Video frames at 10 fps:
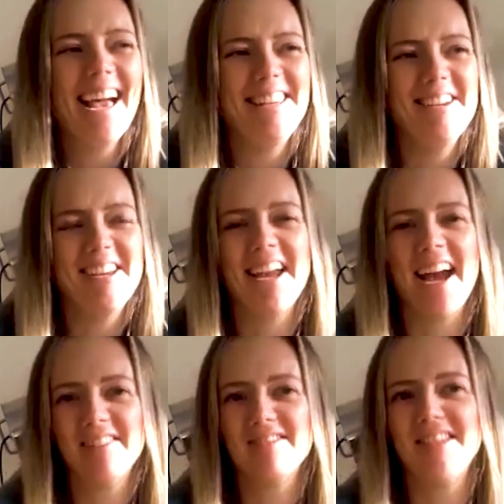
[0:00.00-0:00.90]
and you can
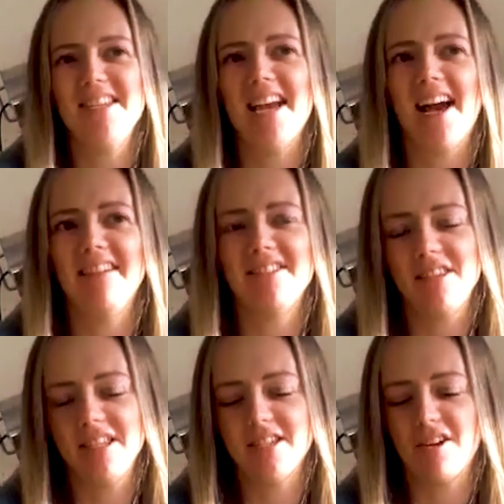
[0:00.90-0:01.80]
kind of see how so
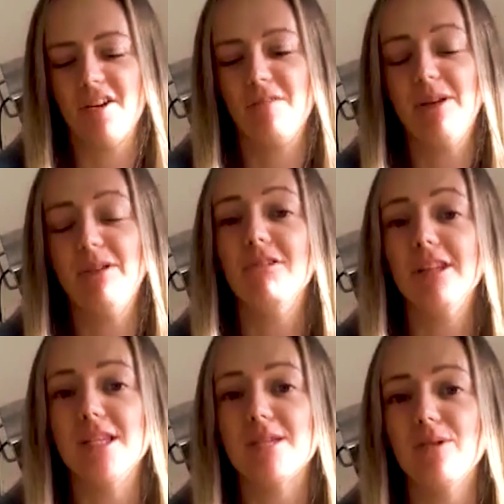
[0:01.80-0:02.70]
they started off being
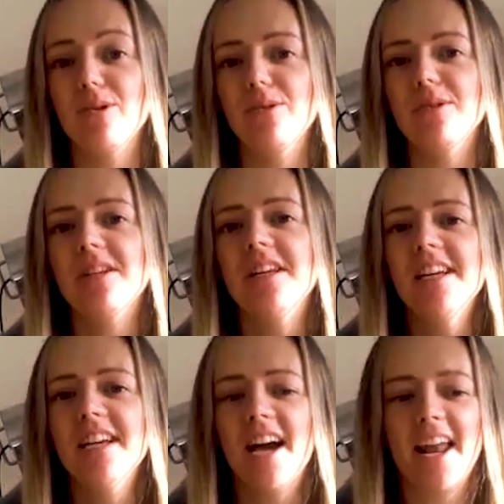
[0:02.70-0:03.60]
really small
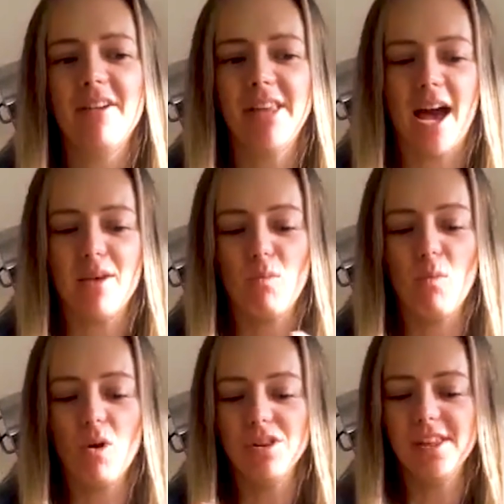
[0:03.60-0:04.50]
and I only had
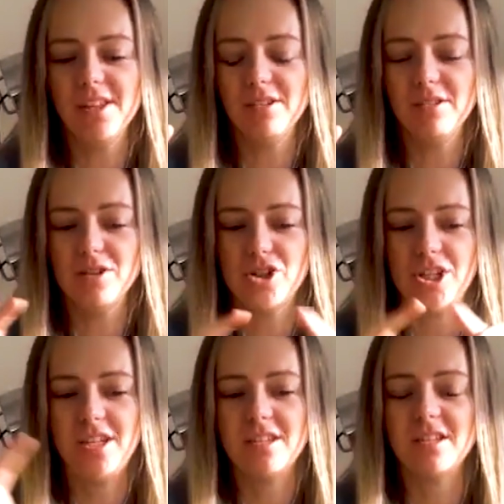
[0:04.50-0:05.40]
one little
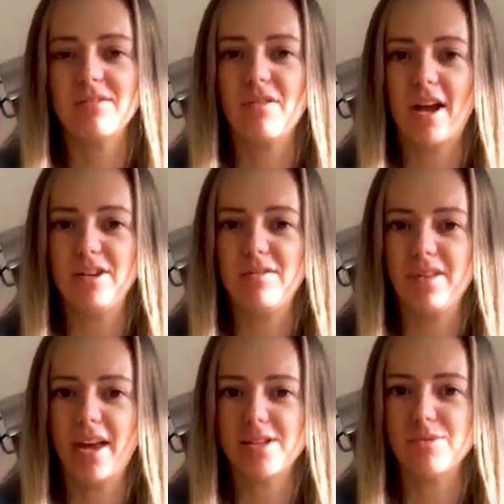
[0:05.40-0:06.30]
sheet of
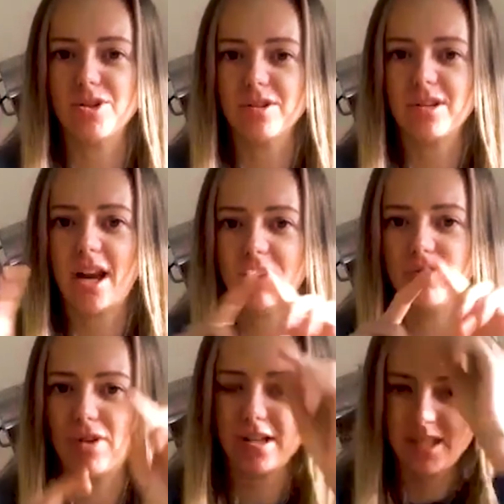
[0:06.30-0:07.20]
Granuflex, which is a kind of
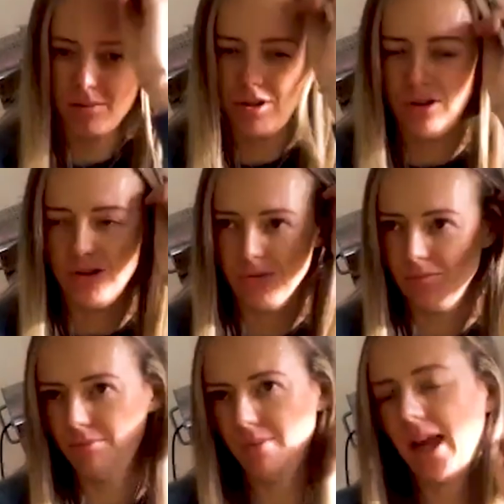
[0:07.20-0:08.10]
dressing we use
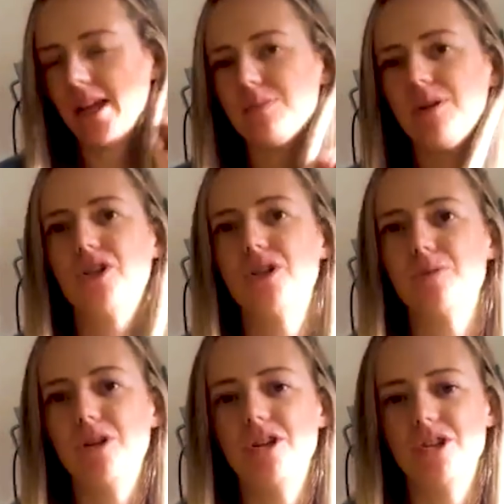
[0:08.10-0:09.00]
on big expeditions
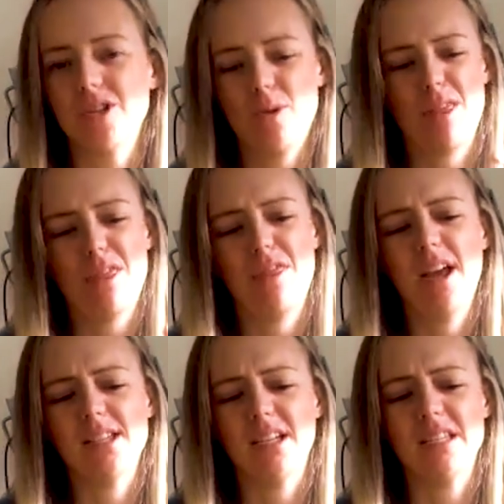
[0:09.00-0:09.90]
where you can just quite
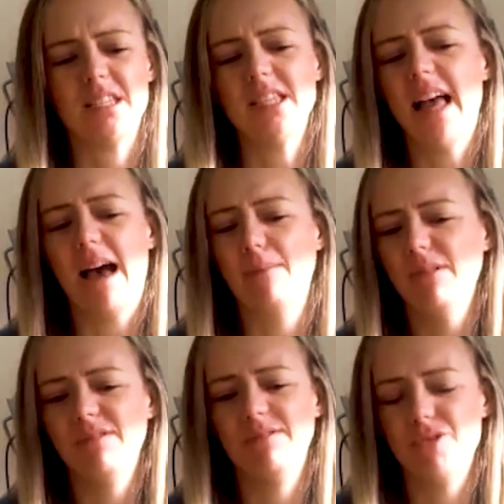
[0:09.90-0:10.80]
thick, it's like a slab
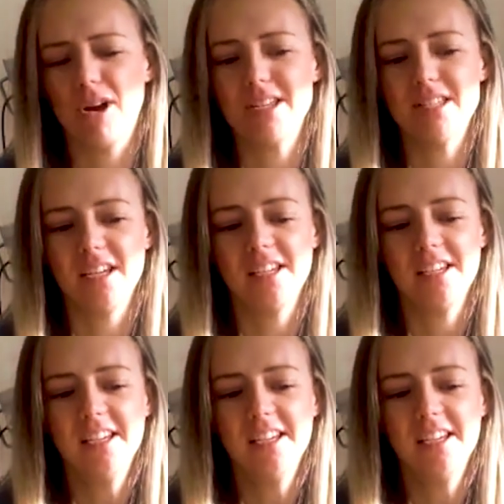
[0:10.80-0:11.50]
of dressing.